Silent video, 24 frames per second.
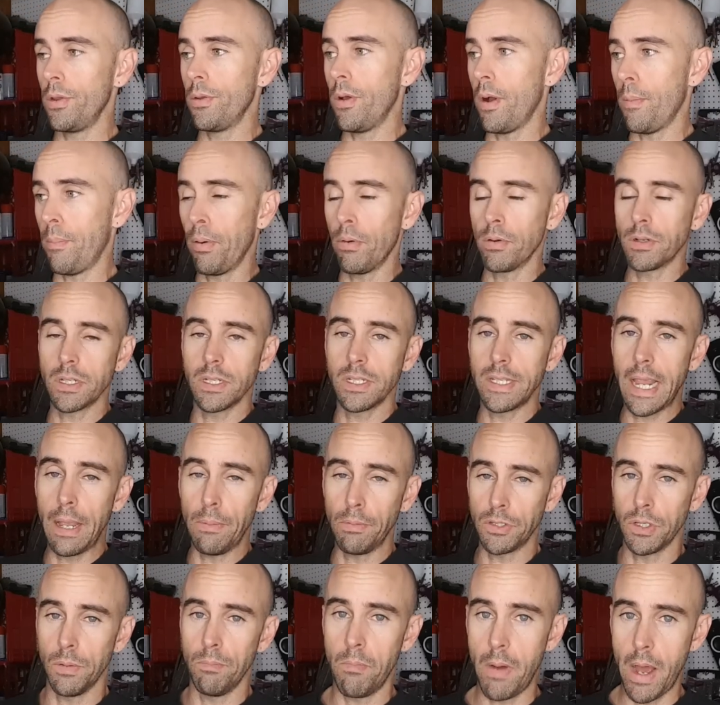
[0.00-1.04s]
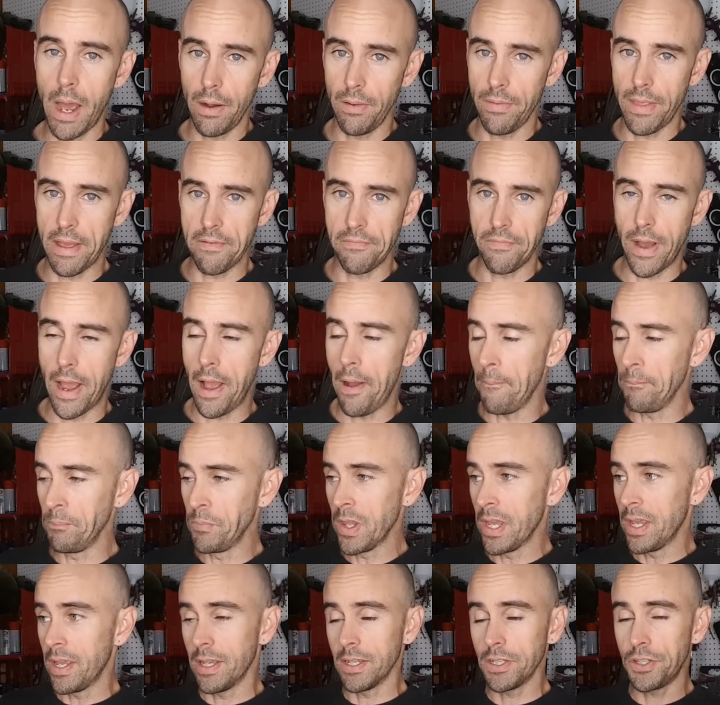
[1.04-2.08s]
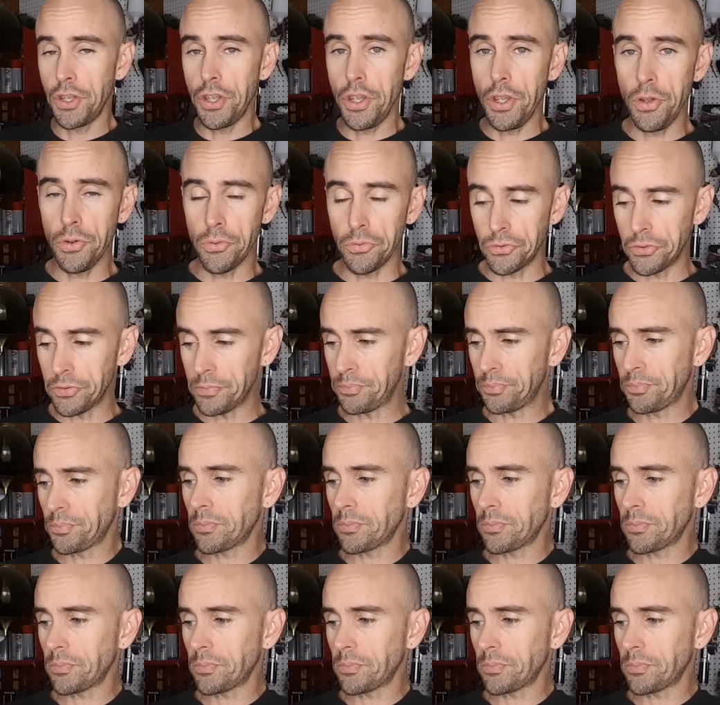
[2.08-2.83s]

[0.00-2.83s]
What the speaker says: a person is able to model that file is huge.